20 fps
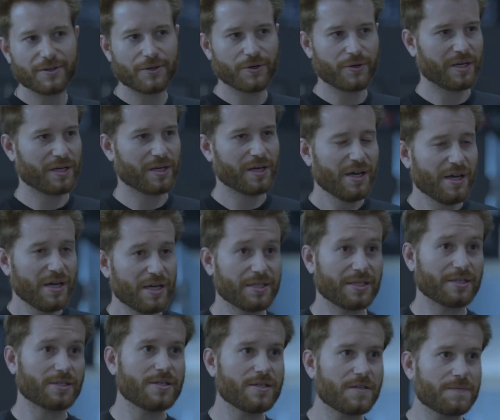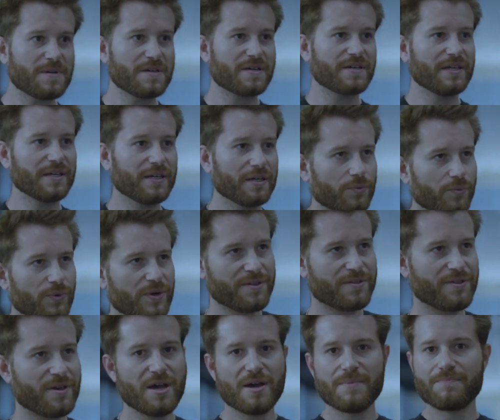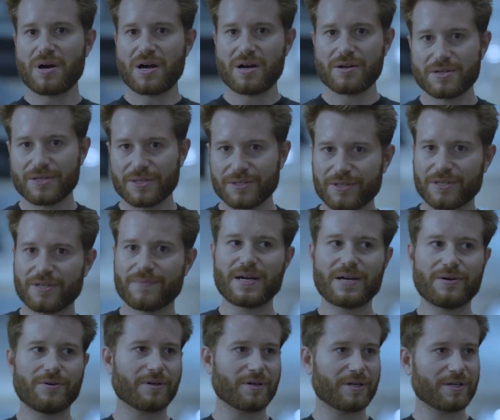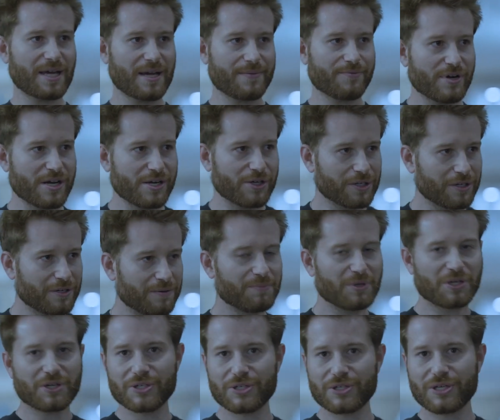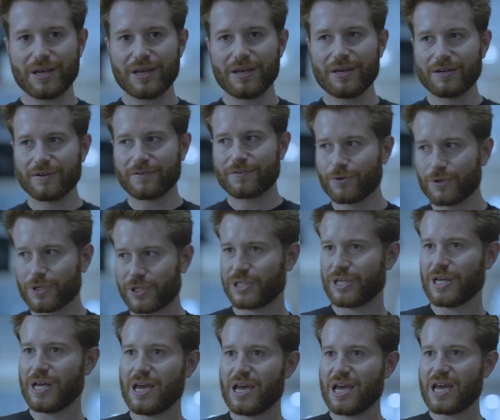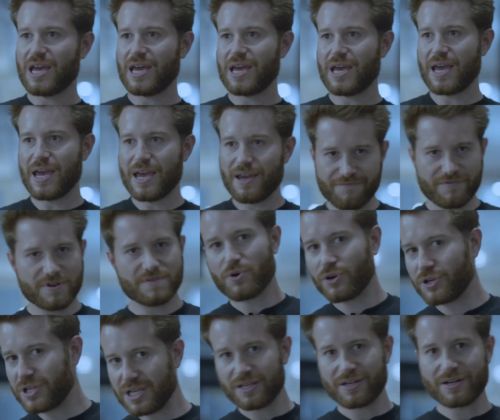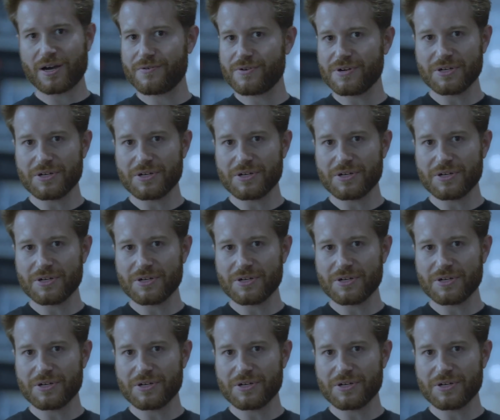doing is actually speaking with partners about collaboration, because of course everybody in our